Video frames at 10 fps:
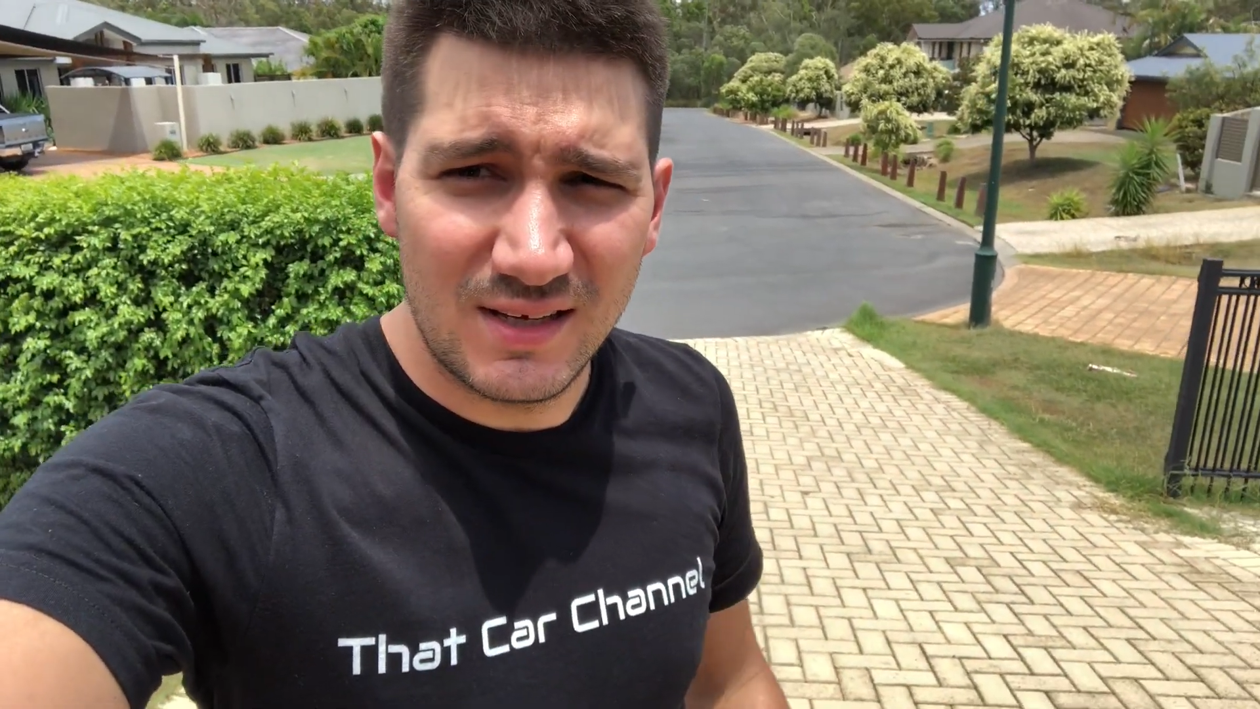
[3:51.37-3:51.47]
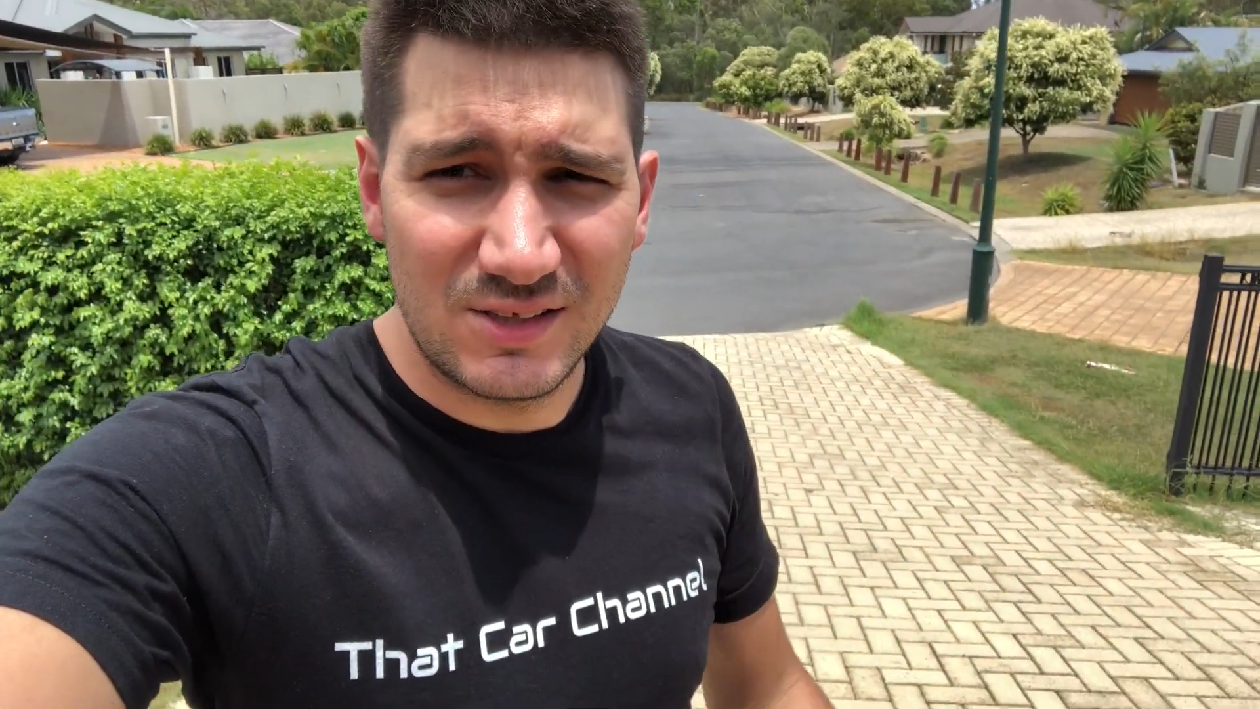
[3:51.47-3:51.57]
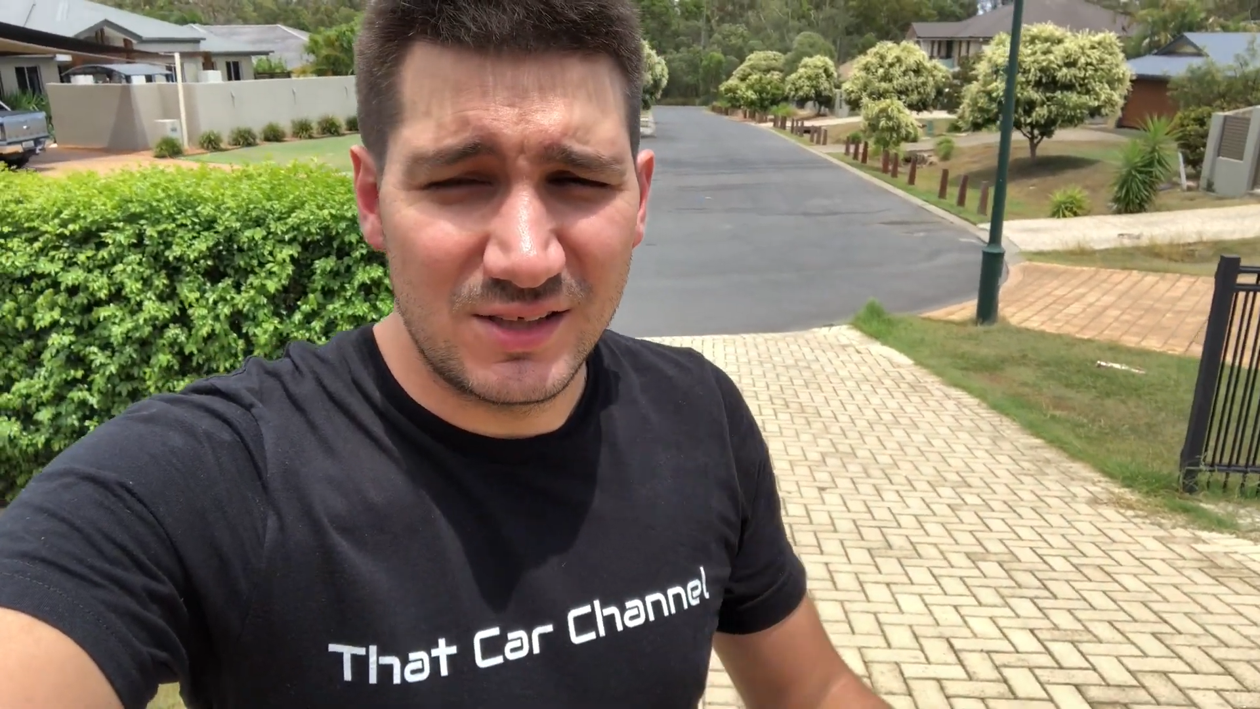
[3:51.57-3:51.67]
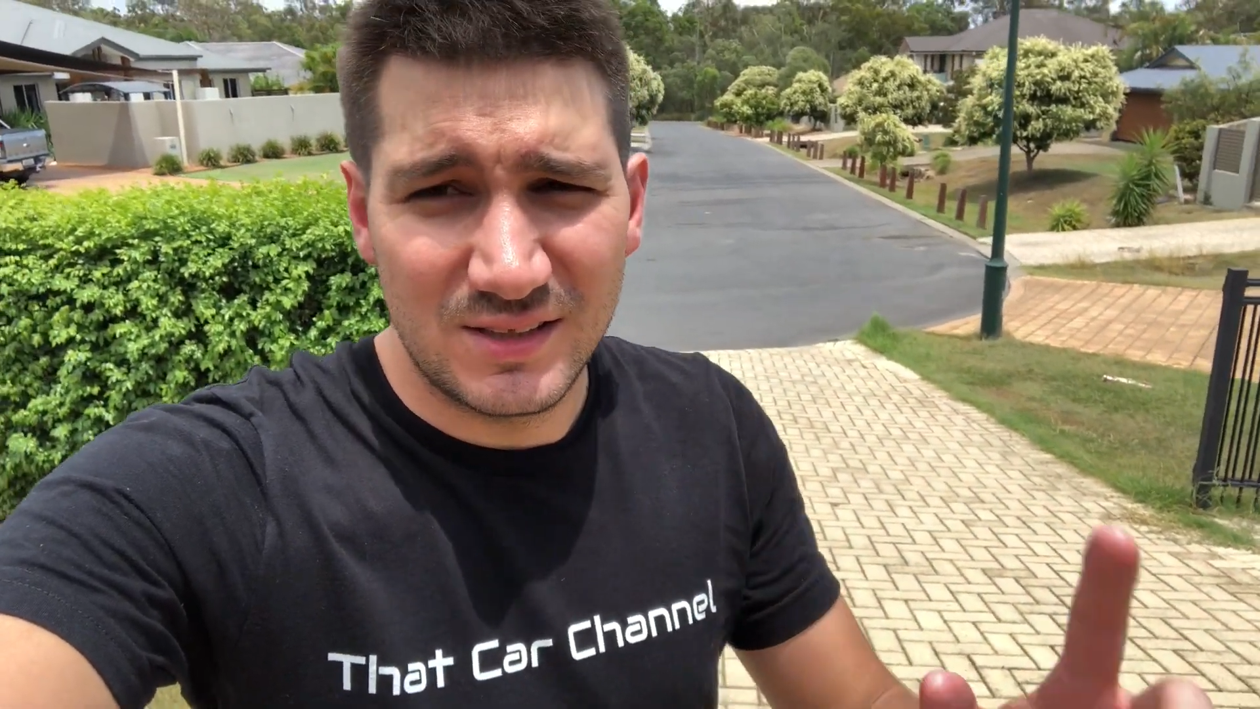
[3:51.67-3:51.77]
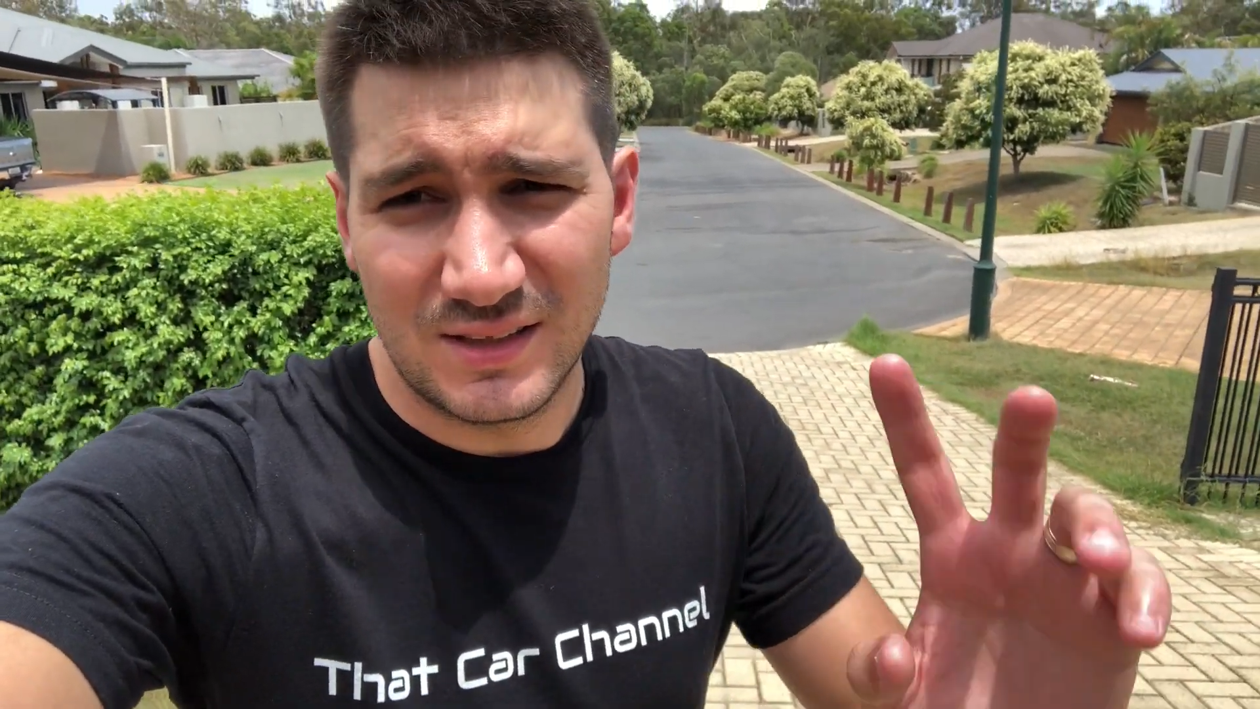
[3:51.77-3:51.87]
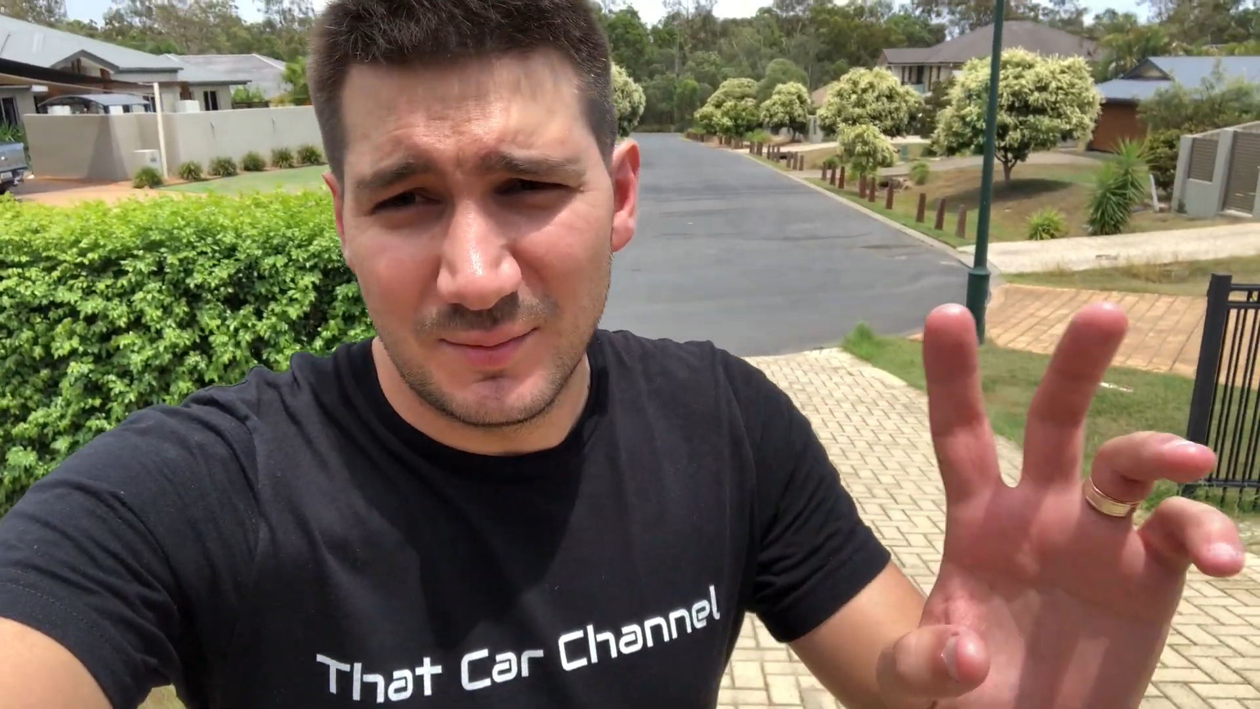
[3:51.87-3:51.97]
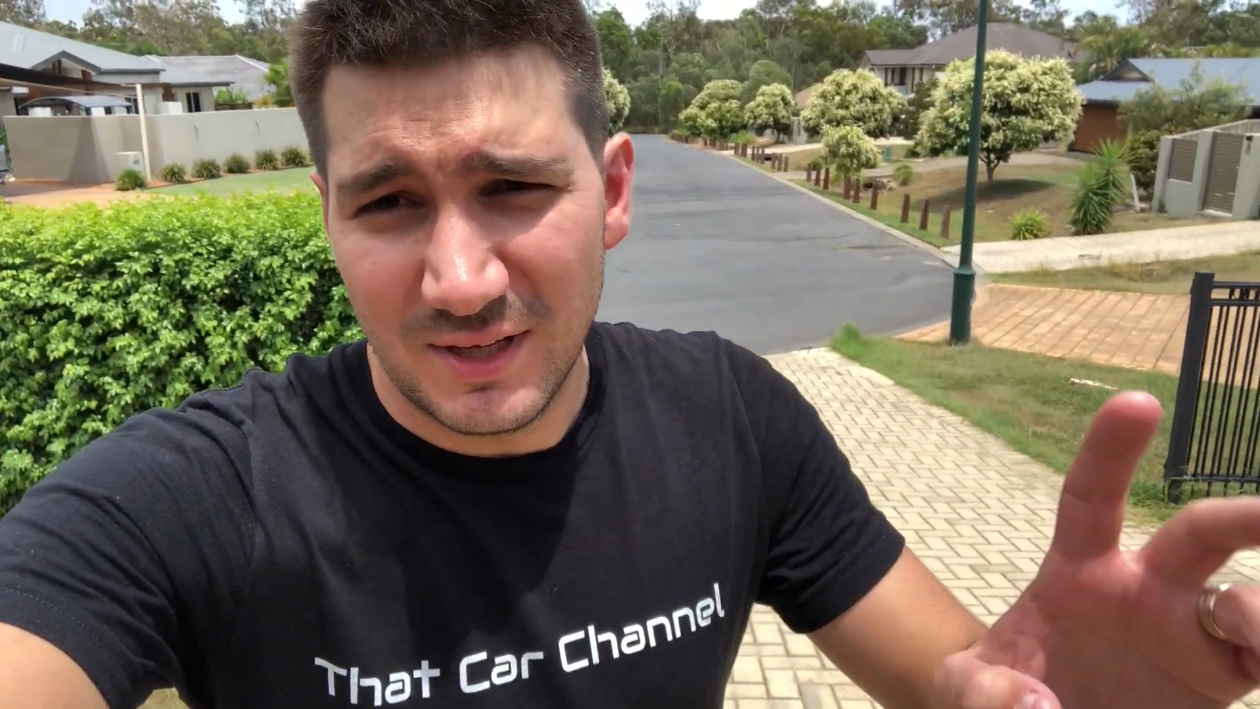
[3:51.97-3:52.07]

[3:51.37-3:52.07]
geez, let me